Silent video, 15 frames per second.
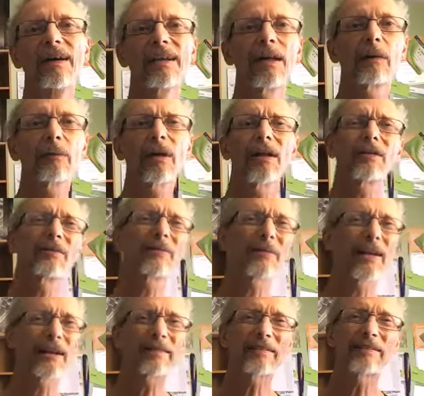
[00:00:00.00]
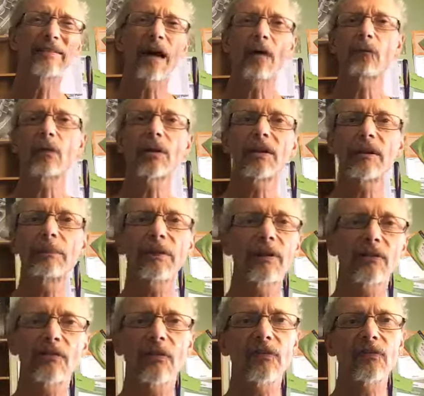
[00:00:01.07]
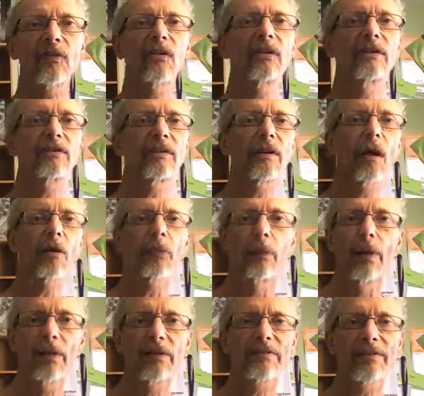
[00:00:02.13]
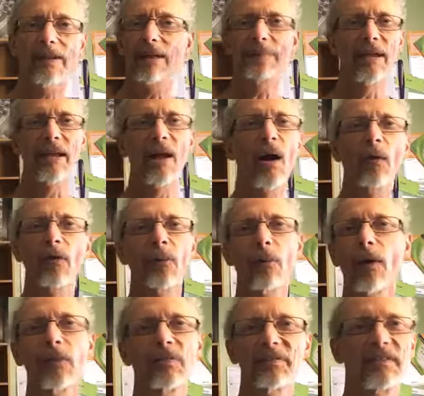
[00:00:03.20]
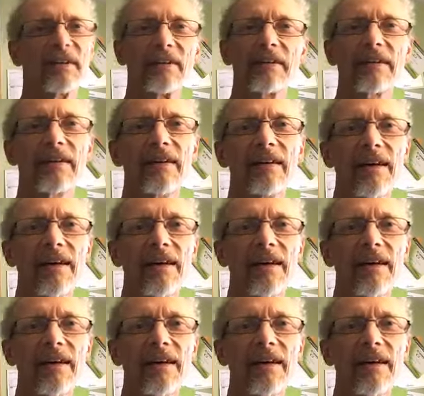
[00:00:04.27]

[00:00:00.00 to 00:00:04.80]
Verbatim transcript: And I realized well, that's not really it because, first of all, it's in health and wellness, and I'm not a health and wellness geek.